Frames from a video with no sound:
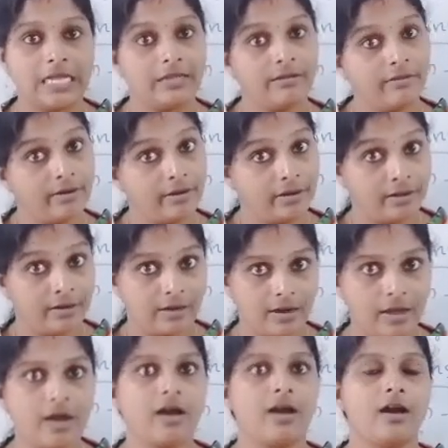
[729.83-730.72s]

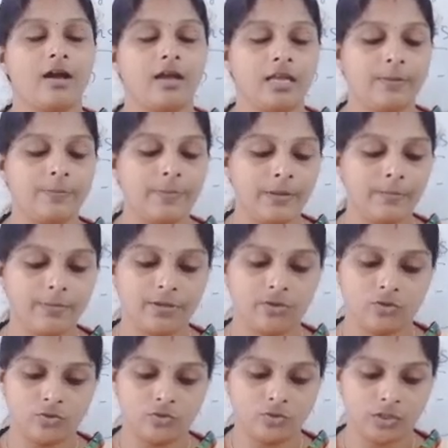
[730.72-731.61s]
Rihla, Ibn
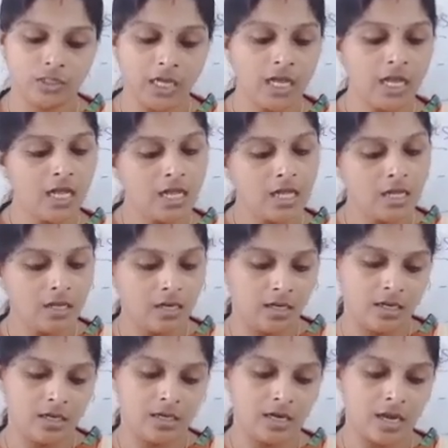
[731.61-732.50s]
Battuta,
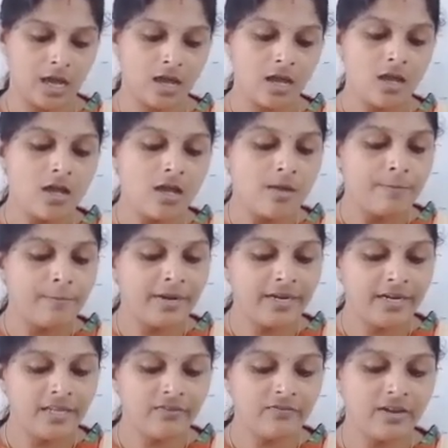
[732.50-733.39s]
Rihla.
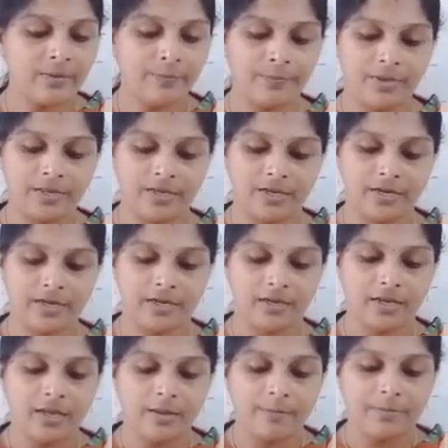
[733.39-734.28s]
Medieval
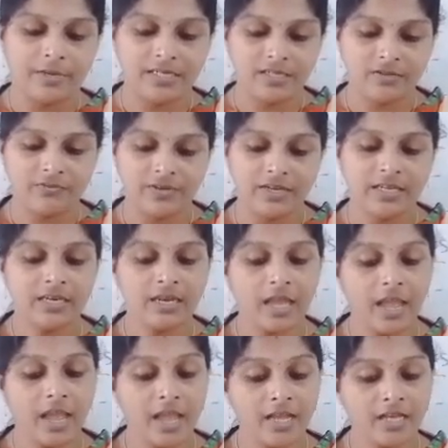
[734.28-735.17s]
period
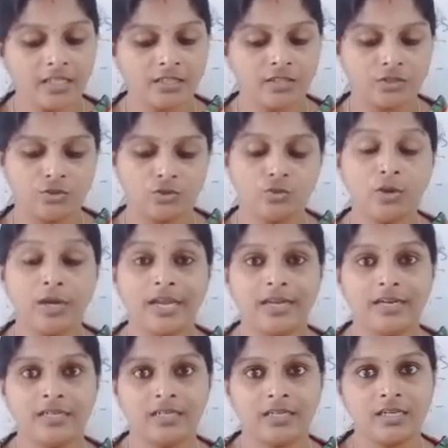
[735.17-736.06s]
between 8th to
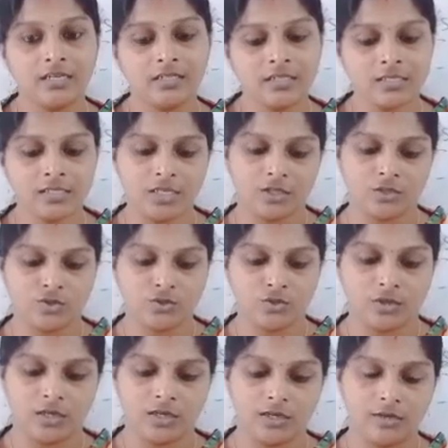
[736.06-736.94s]
18th
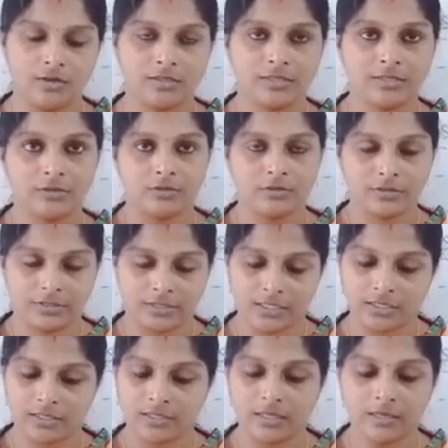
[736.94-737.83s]
century.
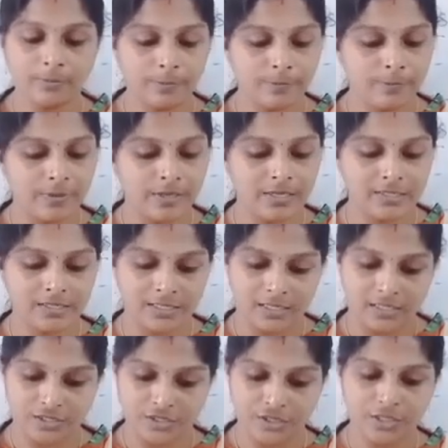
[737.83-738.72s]
Check the B
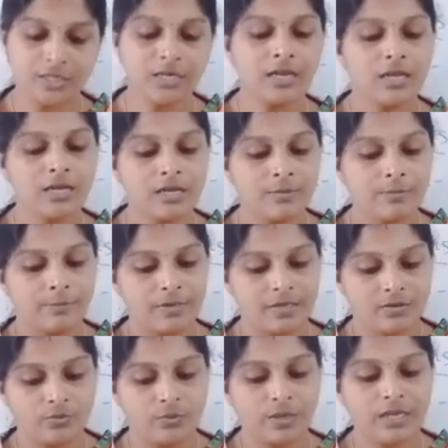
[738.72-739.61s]
section,
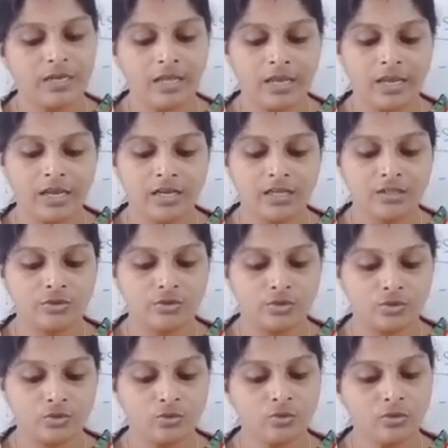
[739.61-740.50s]
between
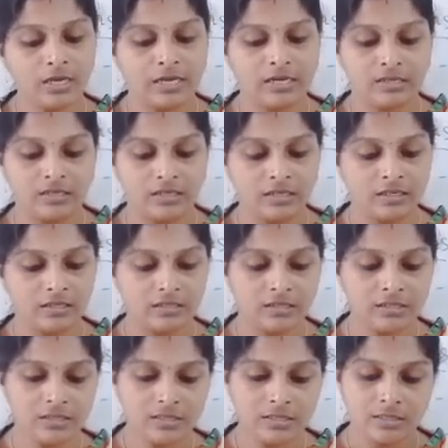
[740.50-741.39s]
8th to
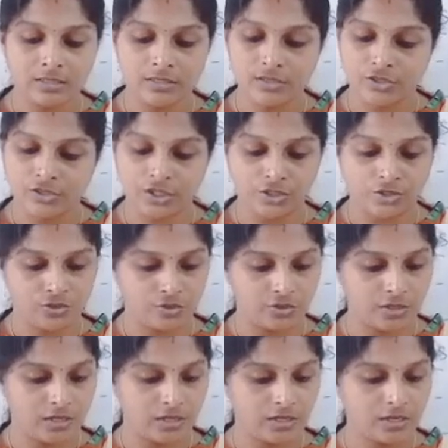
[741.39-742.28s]
18th
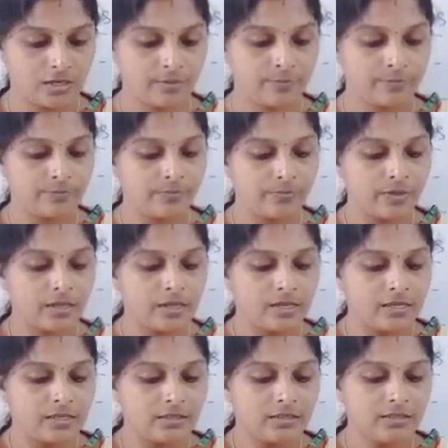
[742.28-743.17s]
century.
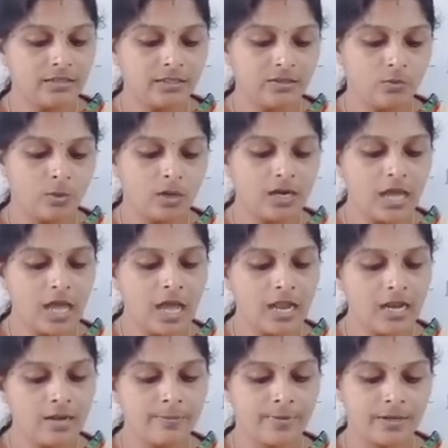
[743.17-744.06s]
Third one,
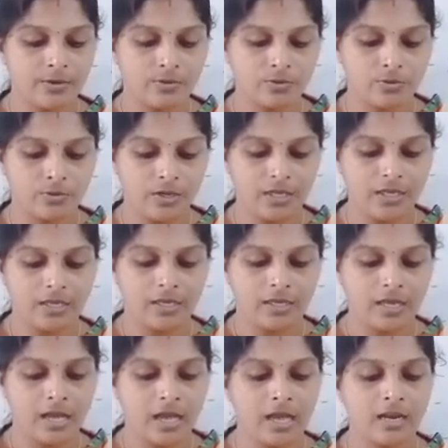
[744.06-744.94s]

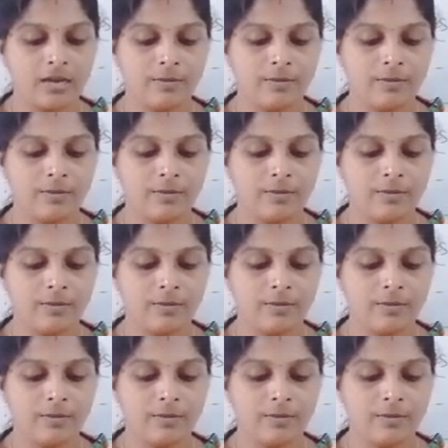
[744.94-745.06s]
Al-Biruni,